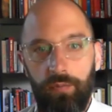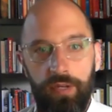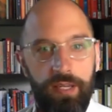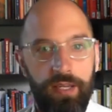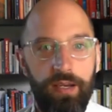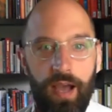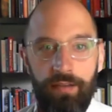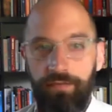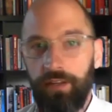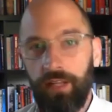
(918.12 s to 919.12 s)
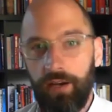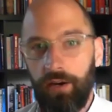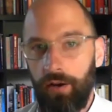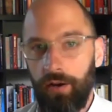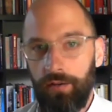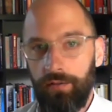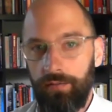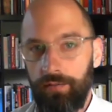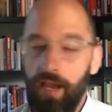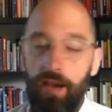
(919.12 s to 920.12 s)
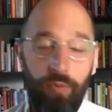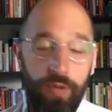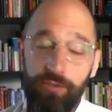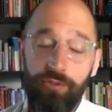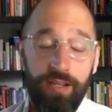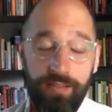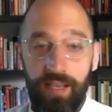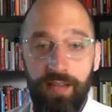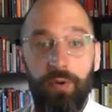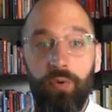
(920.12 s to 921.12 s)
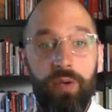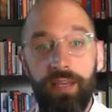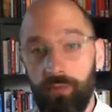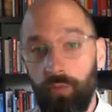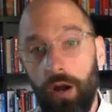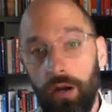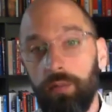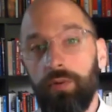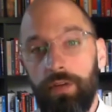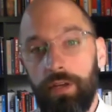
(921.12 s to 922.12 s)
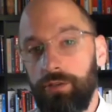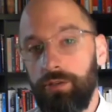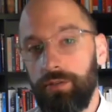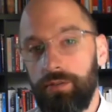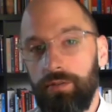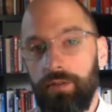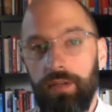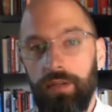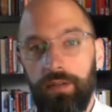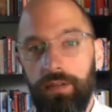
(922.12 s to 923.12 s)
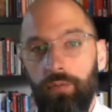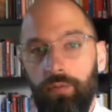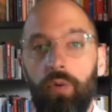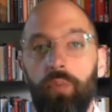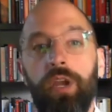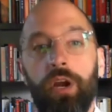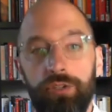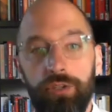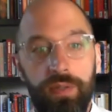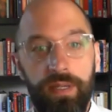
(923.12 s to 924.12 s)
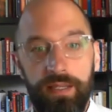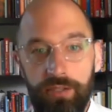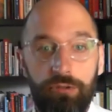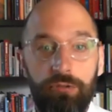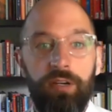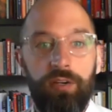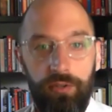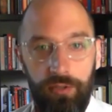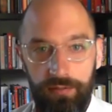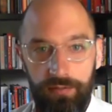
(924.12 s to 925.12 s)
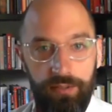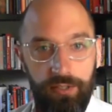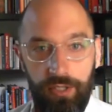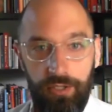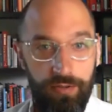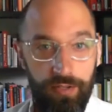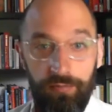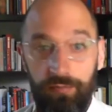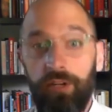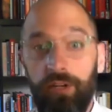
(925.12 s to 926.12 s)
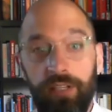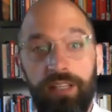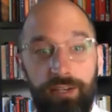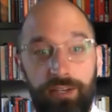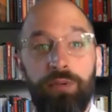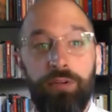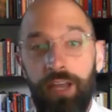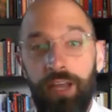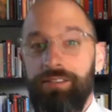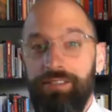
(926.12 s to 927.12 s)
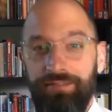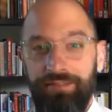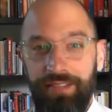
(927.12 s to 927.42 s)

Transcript: I feel like not we as Transcend, but we as water professionals, what we are doing is critical to literally the human race